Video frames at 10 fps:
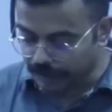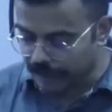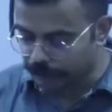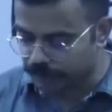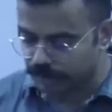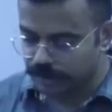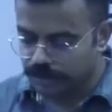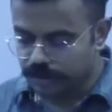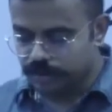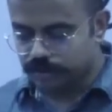tribes,
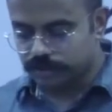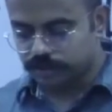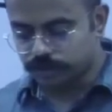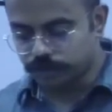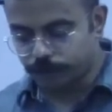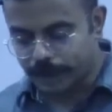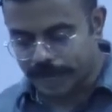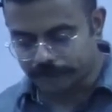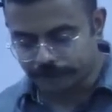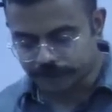to
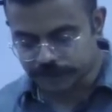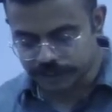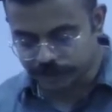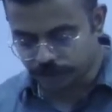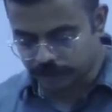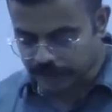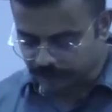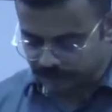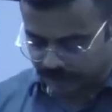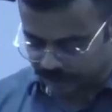plan for the scheduled
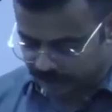tribes, that